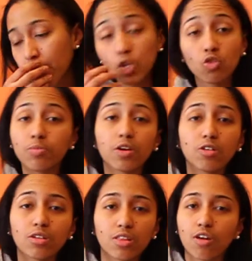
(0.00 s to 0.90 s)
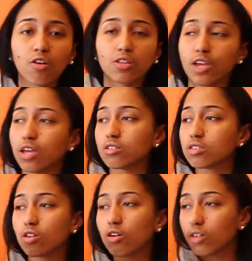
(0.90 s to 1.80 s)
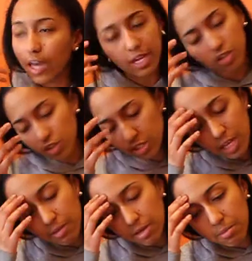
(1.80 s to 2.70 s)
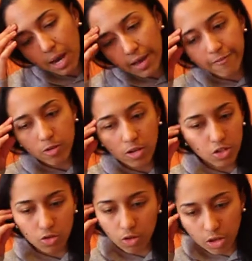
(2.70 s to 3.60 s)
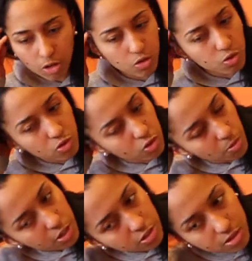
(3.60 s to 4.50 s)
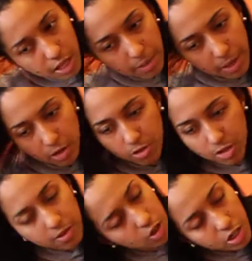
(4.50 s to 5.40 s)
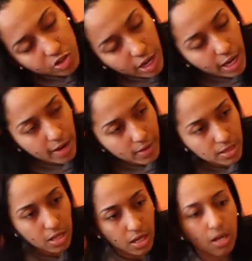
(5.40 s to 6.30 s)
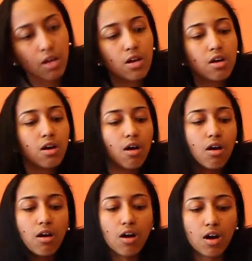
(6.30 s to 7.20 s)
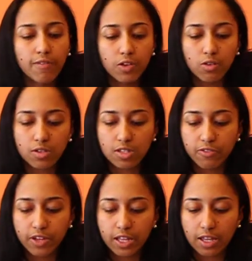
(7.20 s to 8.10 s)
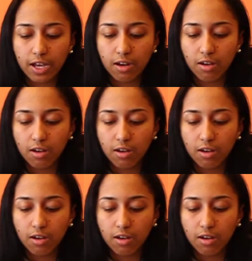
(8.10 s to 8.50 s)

You'll be there all day, so like just like be mindful, because you're gonna go through so much like medical stuff. They're gonna check everything of you and stuff like that.